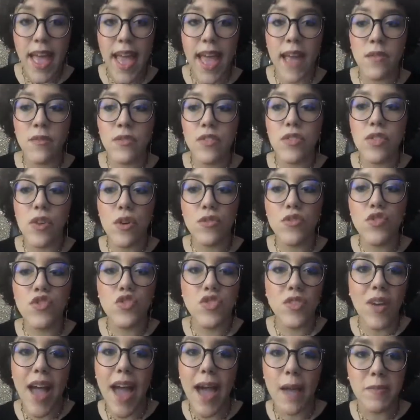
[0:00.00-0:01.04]
And those
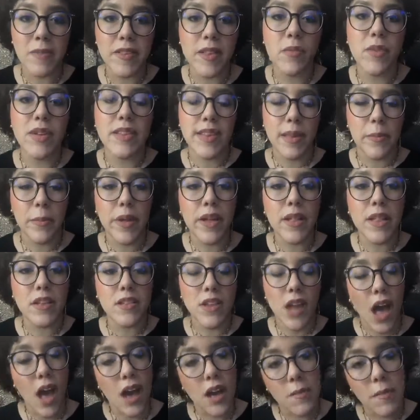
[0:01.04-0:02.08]
traps that we typically
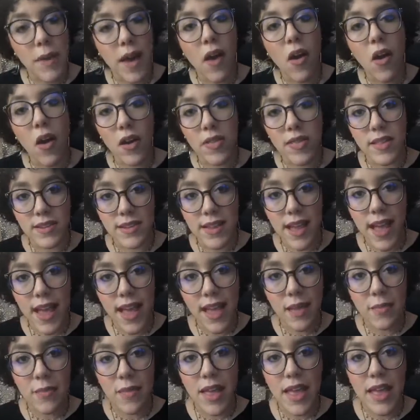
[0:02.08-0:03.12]
talk about all the
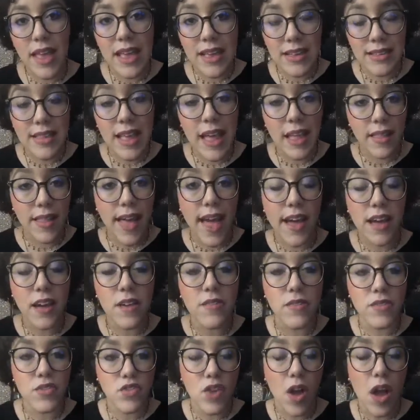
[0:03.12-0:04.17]
time is that lack
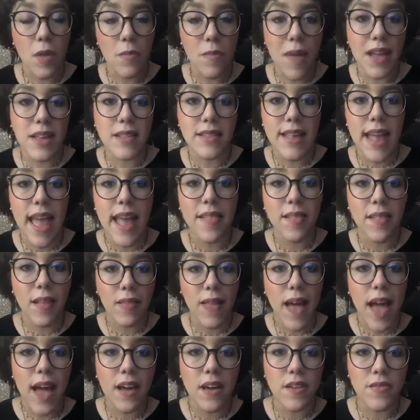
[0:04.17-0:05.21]
of a strong mindset and the
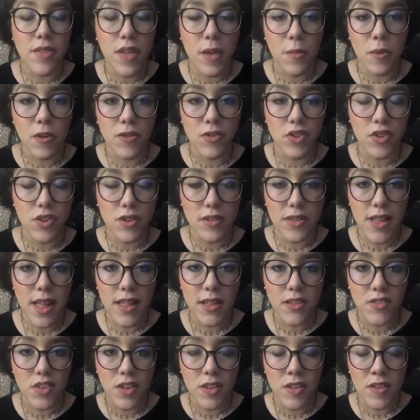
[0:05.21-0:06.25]
lack of the emotional
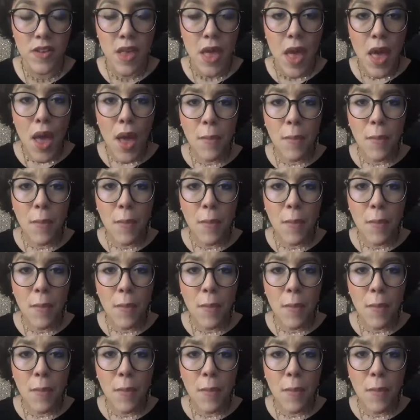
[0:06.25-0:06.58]
intelligence.